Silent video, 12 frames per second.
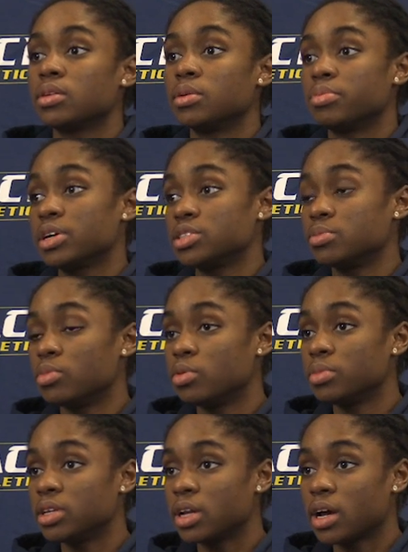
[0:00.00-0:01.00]
the present
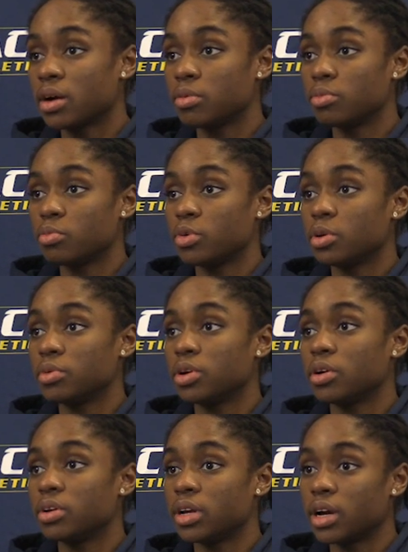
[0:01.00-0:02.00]
moment now and where we
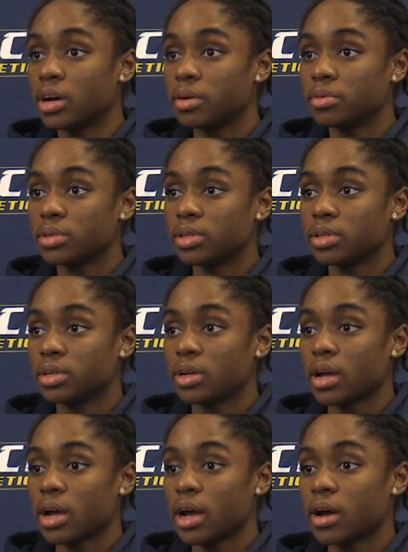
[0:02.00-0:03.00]
are now and
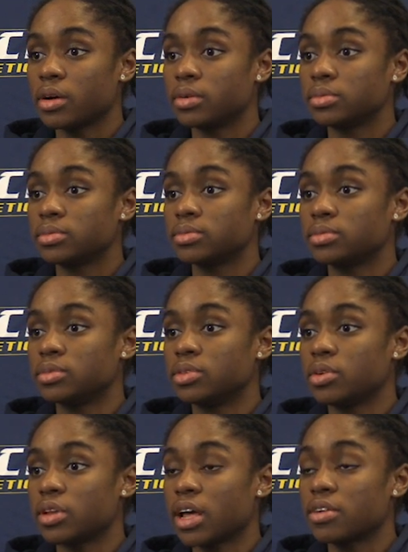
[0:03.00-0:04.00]
how, you
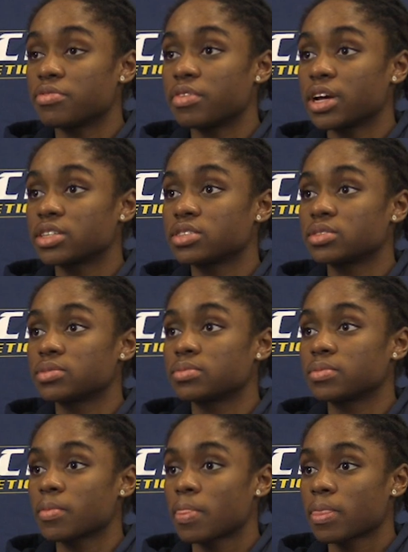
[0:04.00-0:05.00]
know, that affects
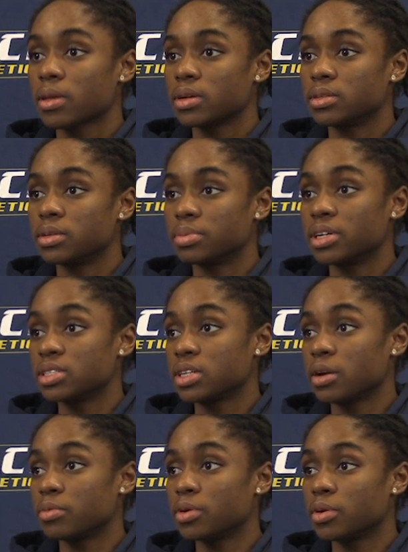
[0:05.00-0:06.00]
place
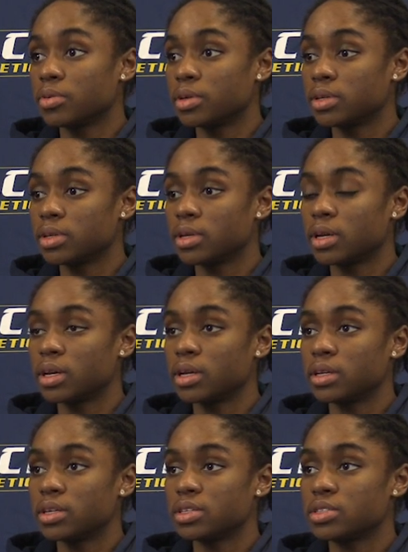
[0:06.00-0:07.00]
that we are in.
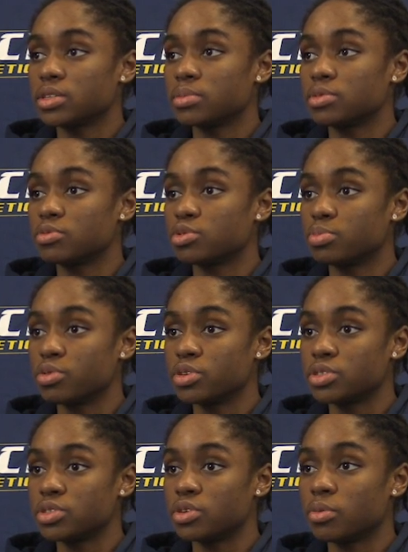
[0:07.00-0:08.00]
And in terms of
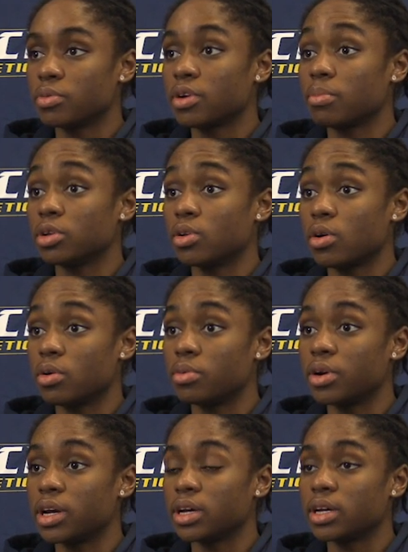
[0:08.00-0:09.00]
sports, you know, we've come a long
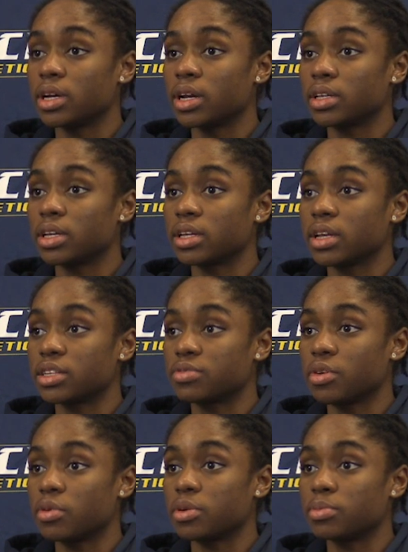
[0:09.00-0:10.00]
way. And I think that's
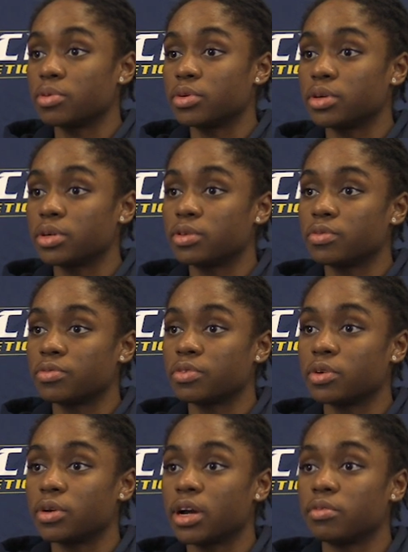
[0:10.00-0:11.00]
very important
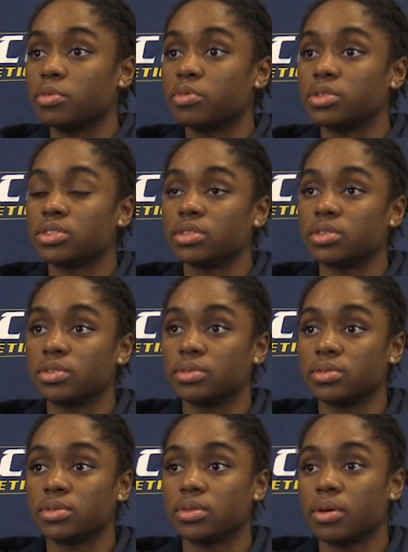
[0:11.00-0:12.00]
for everyone to learn
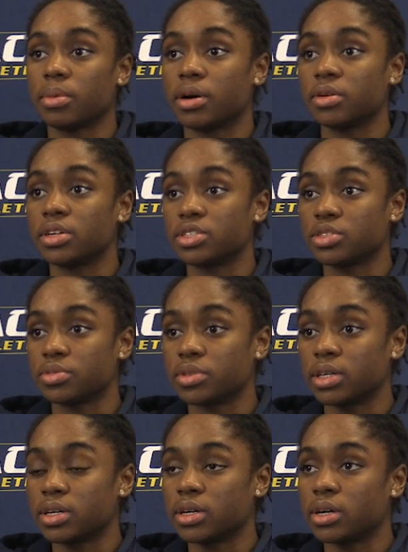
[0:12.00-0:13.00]
about
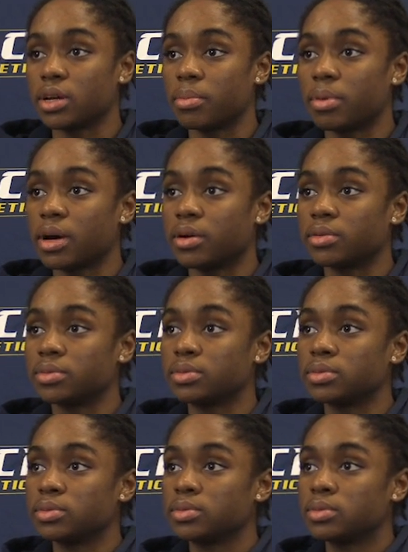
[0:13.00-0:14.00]
history, about
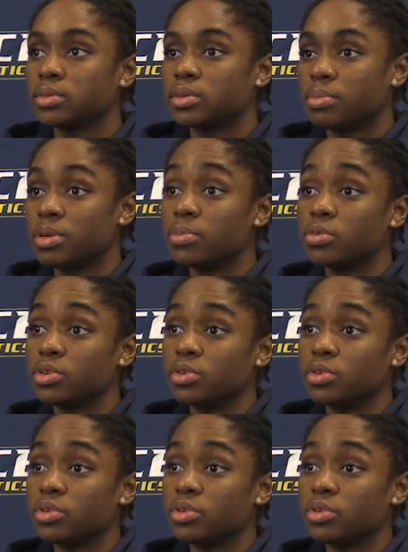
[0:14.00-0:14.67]
the people